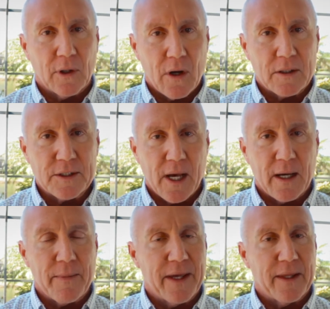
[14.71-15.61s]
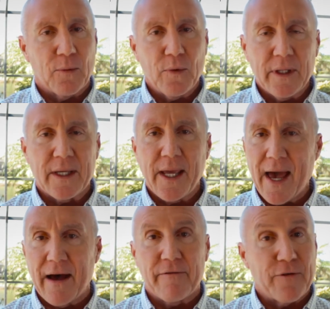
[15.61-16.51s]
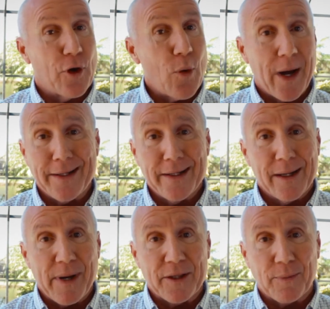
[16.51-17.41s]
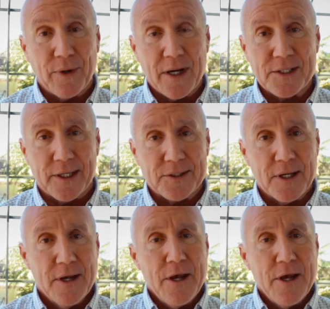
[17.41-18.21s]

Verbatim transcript: long time and they really have no idea about the process.